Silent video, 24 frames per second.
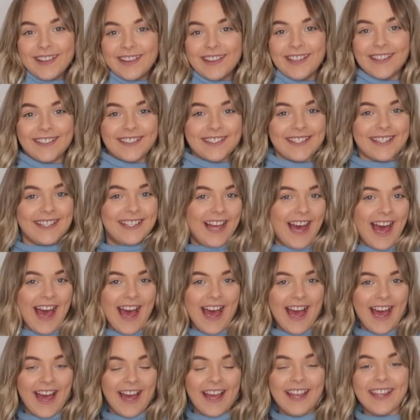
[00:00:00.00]
it looks
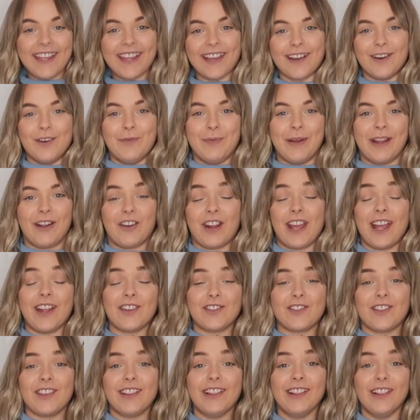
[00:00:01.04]
like. Oh my God, I
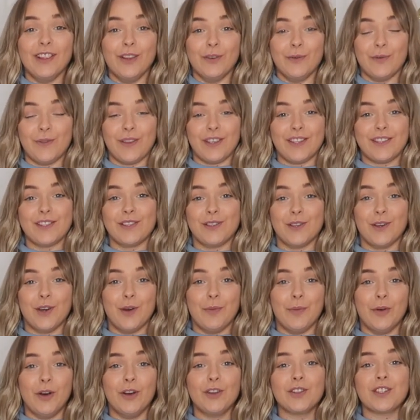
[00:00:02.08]
actually love this
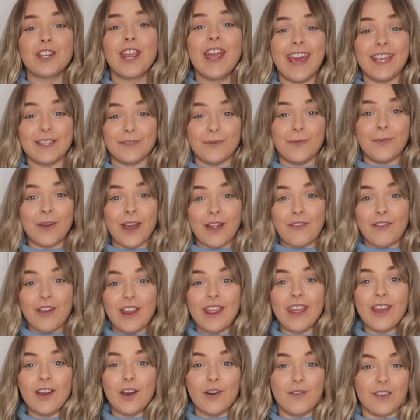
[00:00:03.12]
so much. It's
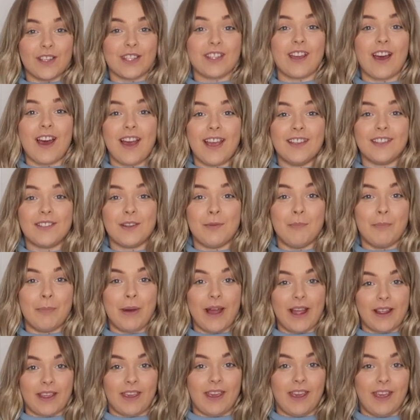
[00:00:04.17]
very oversized and
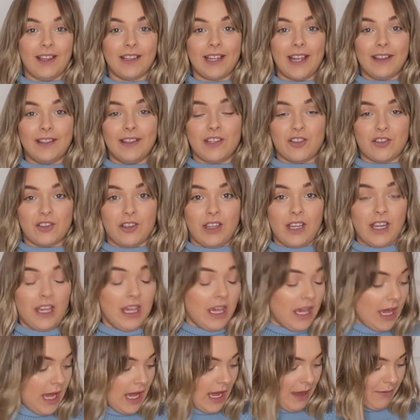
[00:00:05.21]
baggy. Like
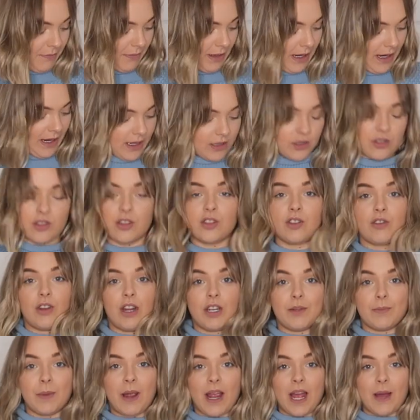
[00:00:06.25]
literally, if I just
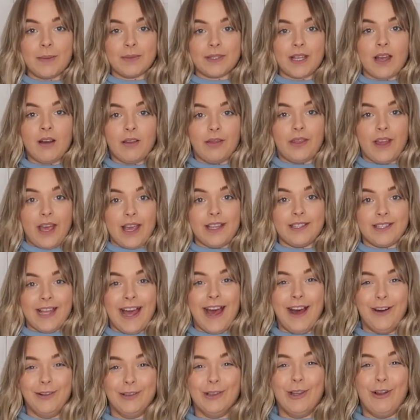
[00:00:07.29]
stretch my arms out, that is
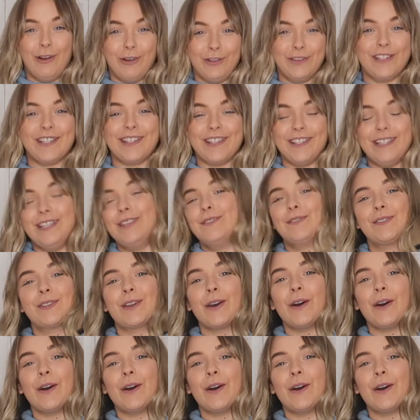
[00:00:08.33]
how long the sleeves